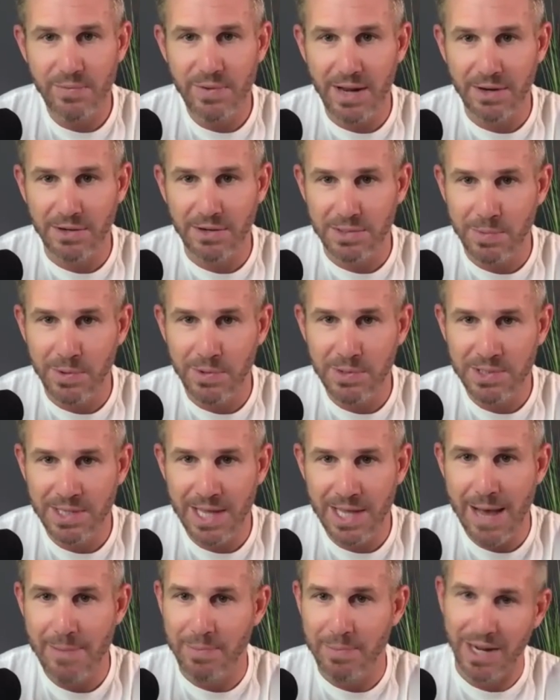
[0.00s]
handles most of
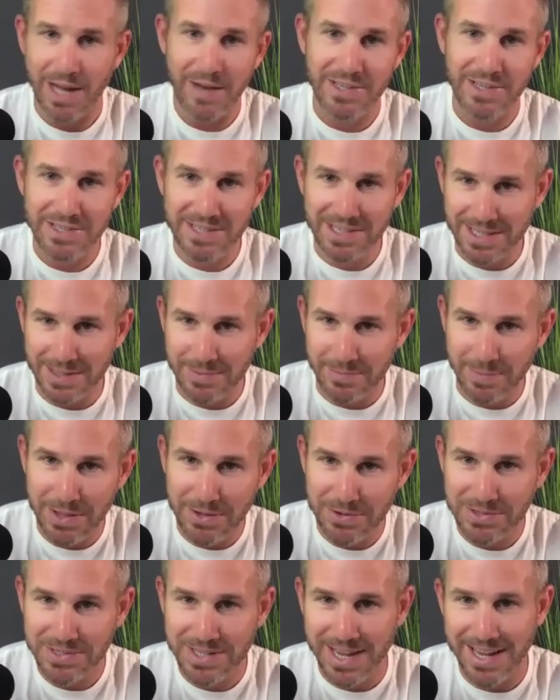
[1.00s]
that, but obviously the
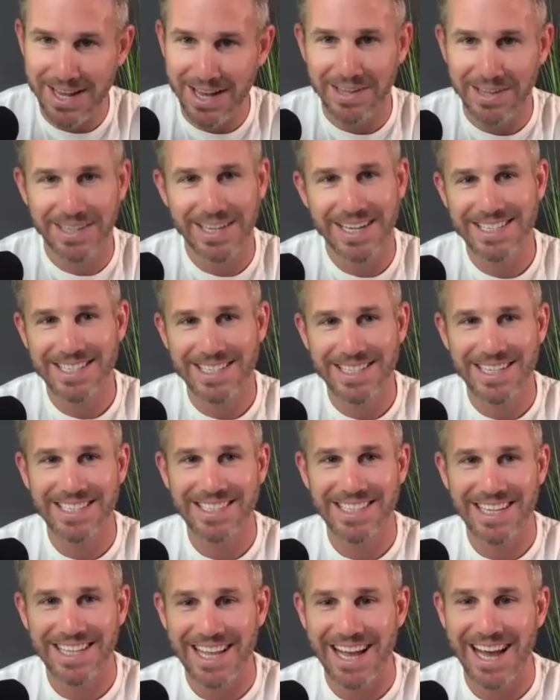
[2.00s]
Mother's Day holidays and things
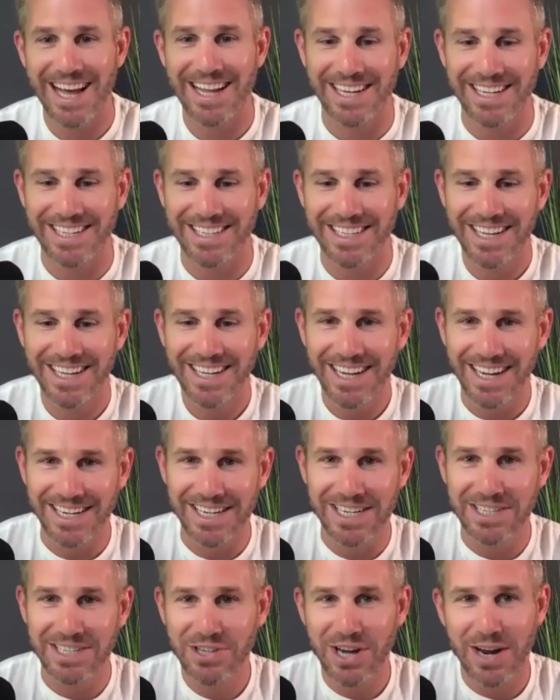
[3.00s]
like that, I, I
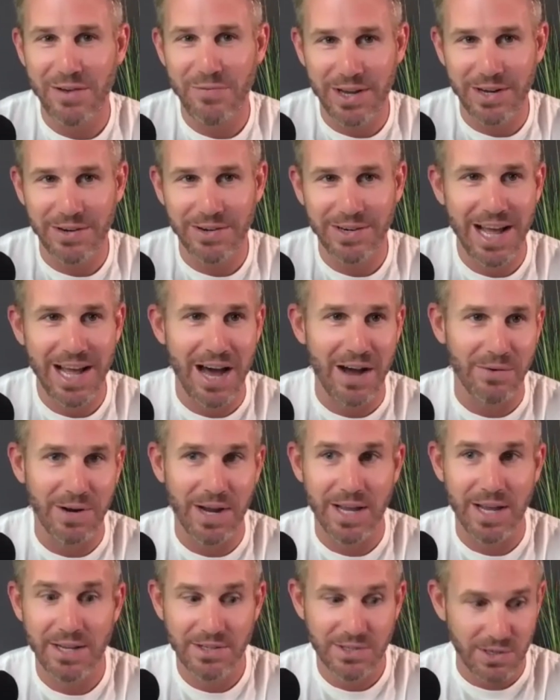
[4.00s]
need to try to figure it out.
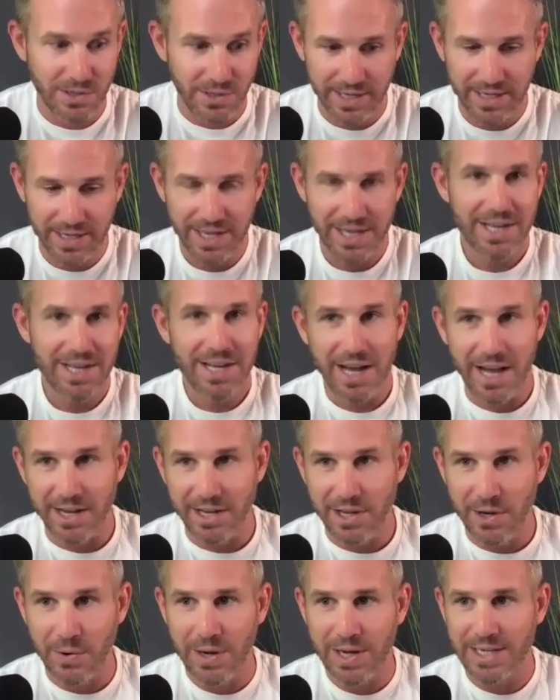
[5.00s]
Right. So, like, I
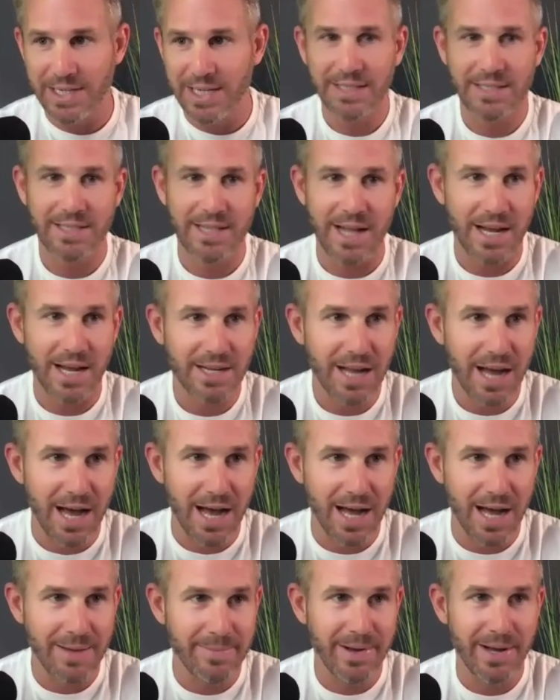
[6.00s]
go on
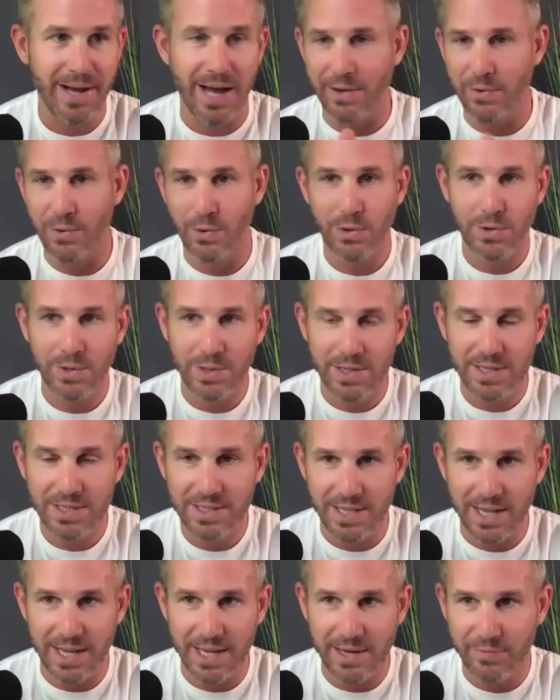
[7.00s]
dicks.com, I order this
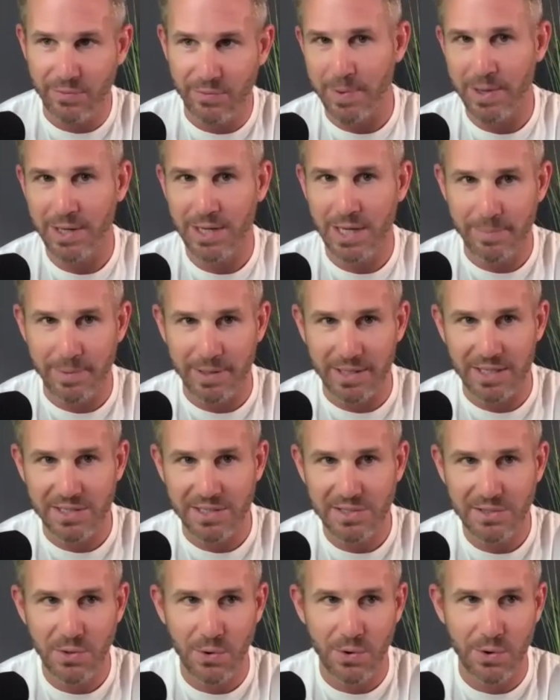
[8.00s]
thing for pickup at the
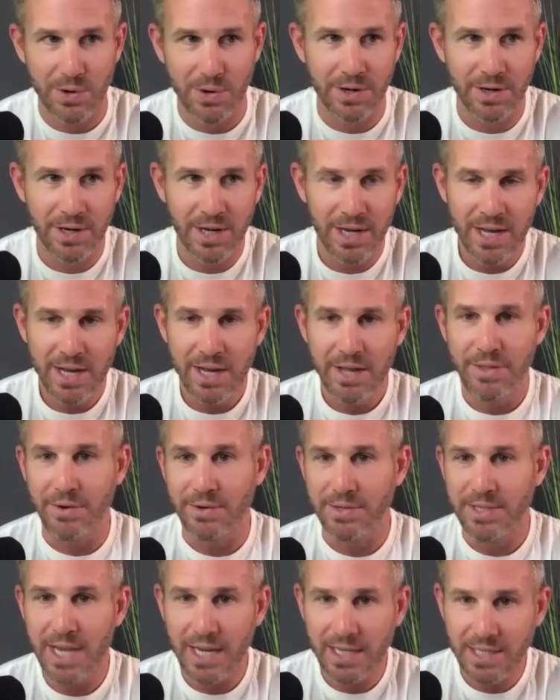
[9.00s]
store. They're
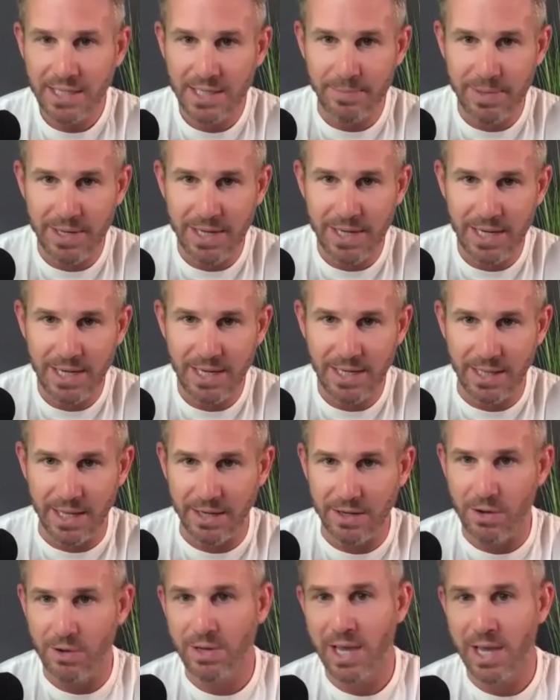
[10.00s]
texting me,
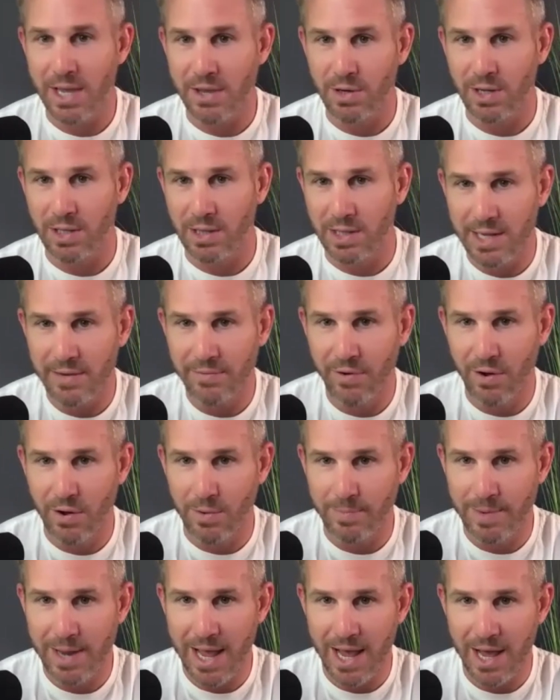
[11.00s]
like, okay, you can leave
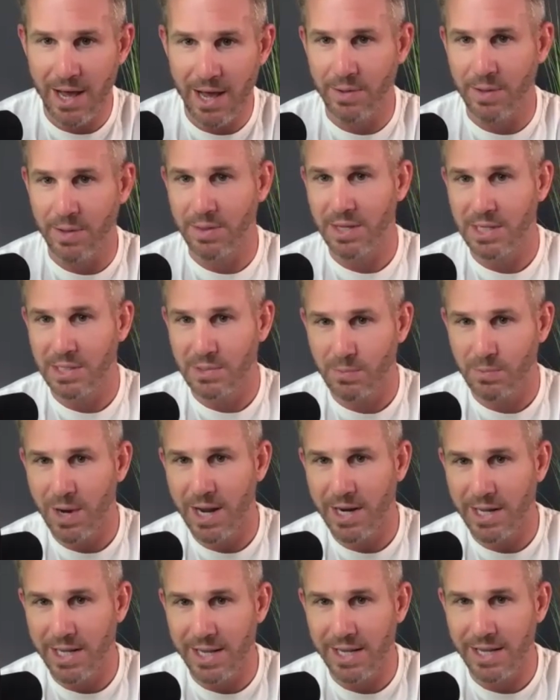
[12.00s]
home now. The thing's
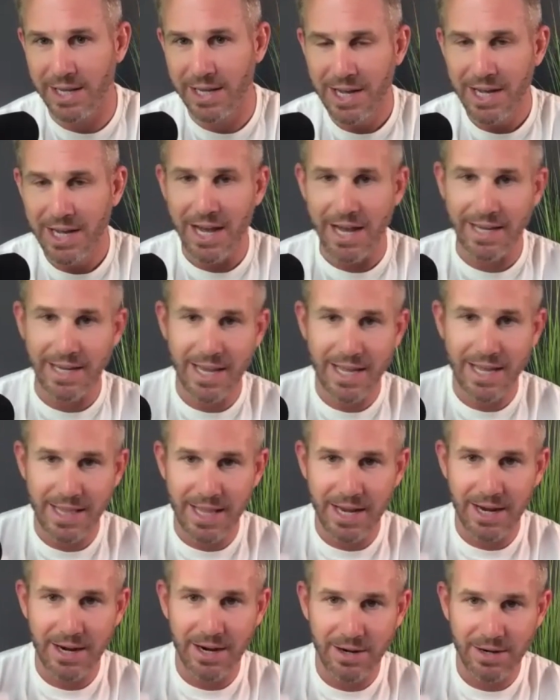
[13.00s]
ready. I get
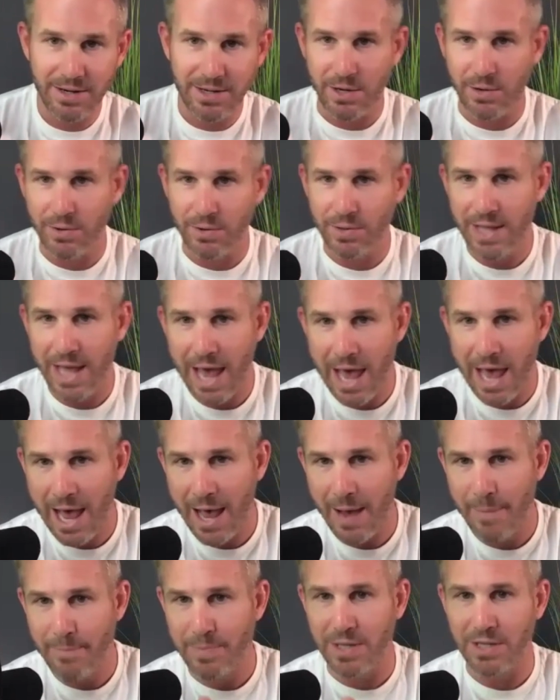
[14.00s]
there, you go on the
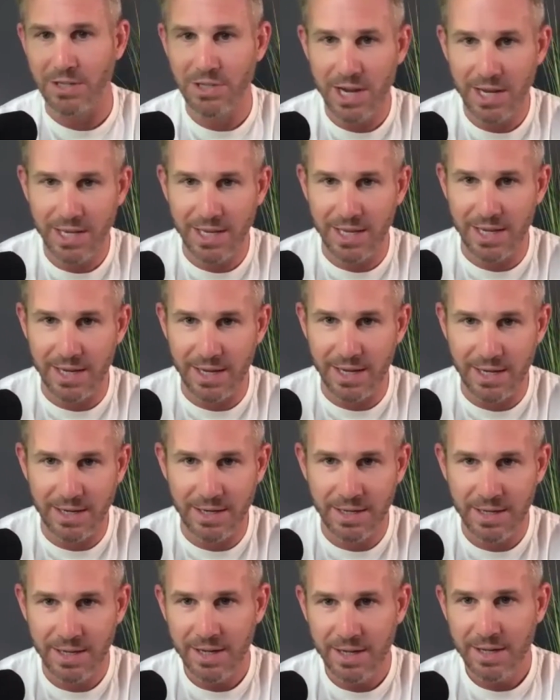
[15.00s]
app, you check
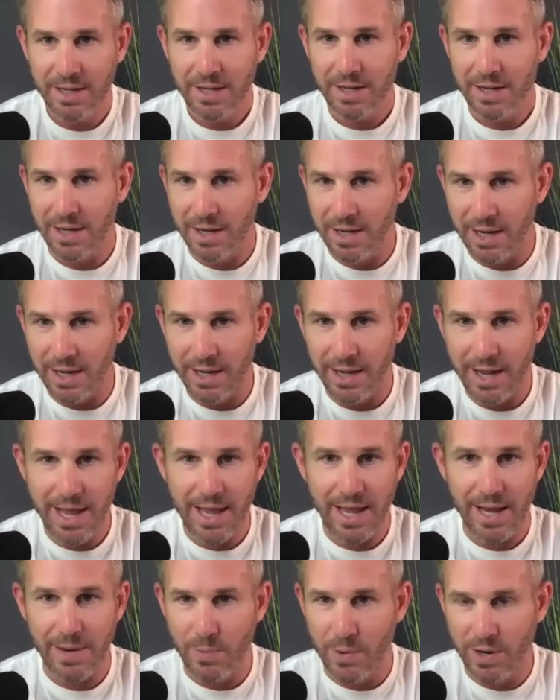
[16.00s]
in. Uh,
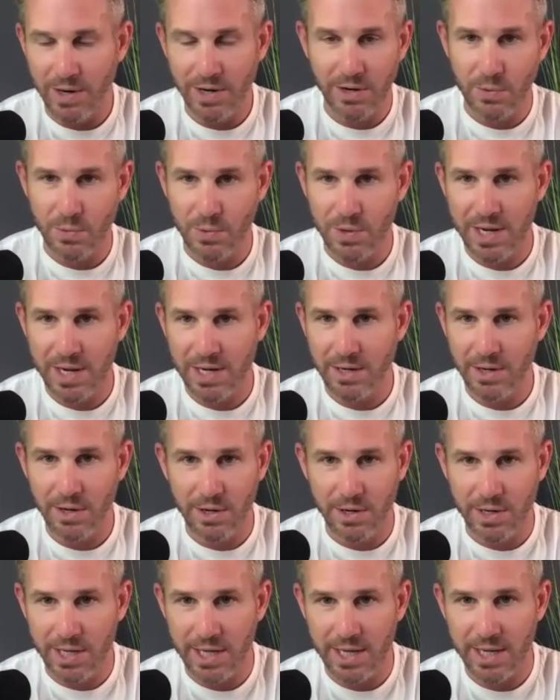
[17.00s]
hey, I'm wearing a green
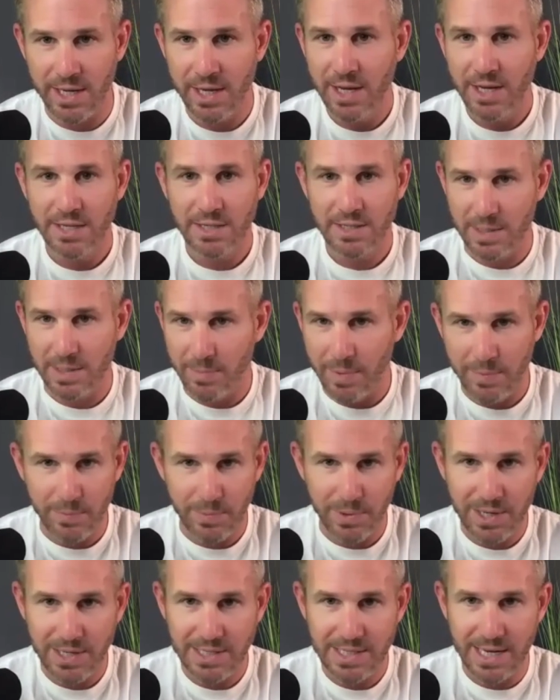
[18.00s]
hoodie. Someone
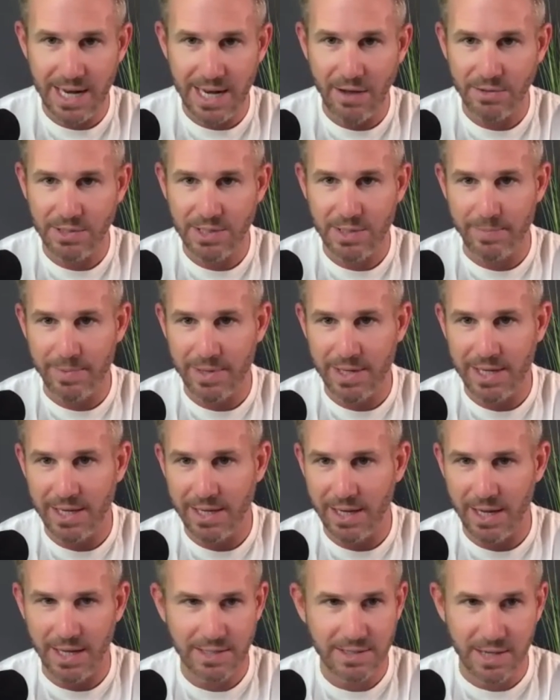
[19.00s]
brings it out to me.
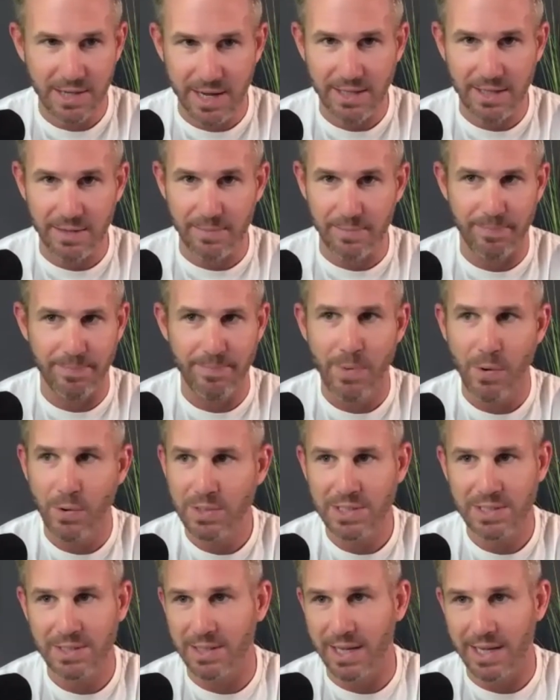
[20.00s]
It's like the
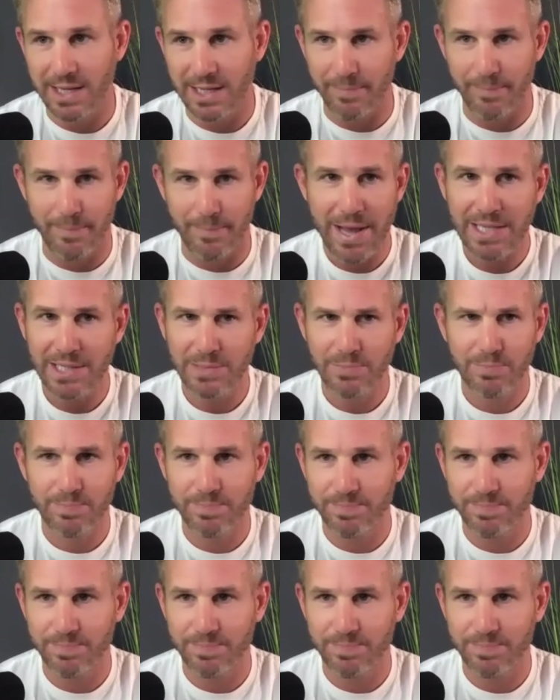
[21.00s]
most, like, the best,